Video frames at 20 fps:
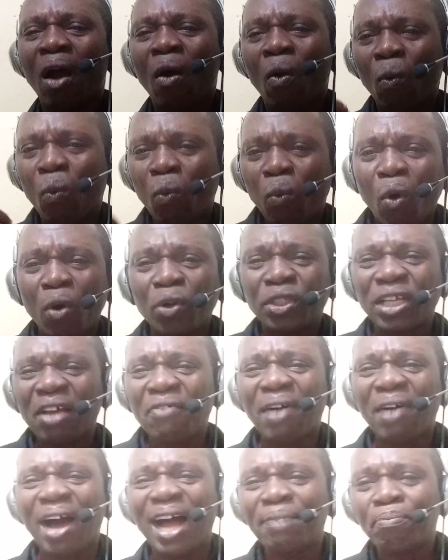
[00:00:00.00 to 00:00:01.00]

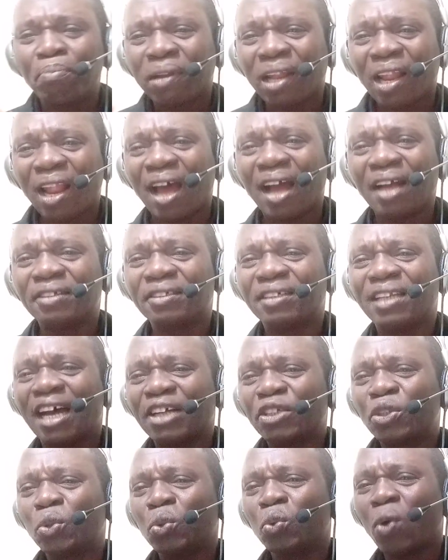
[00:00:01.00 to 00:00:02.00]
Whatever plan
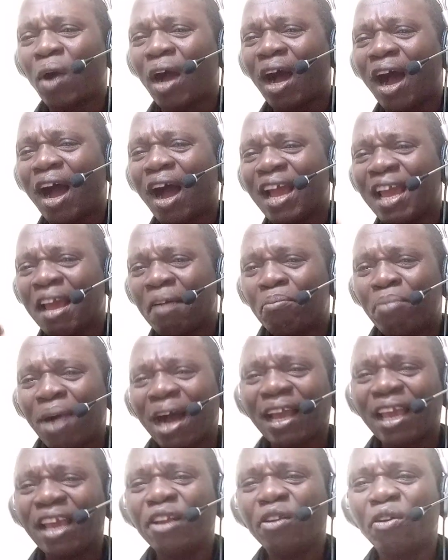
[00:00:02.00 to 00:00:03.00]
that you are
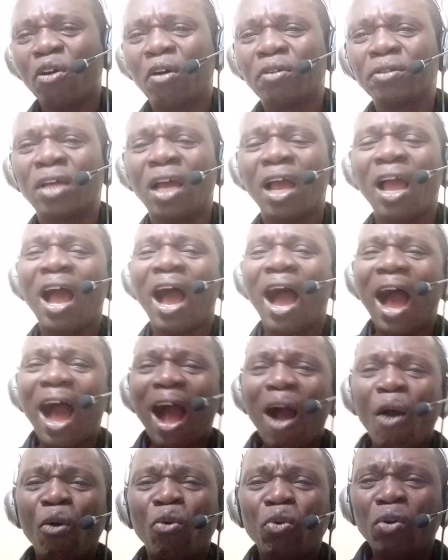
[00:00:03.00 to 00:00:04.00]
embarking on,
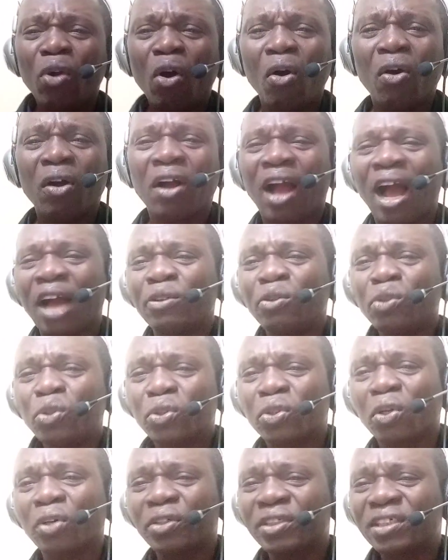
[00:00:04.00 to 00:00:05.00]
how long can you
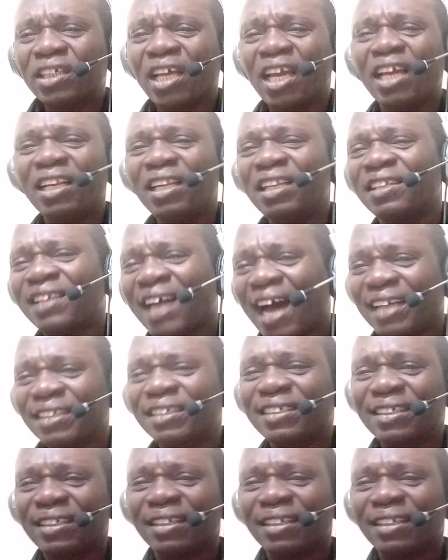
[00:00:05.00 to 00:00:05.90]
sustain that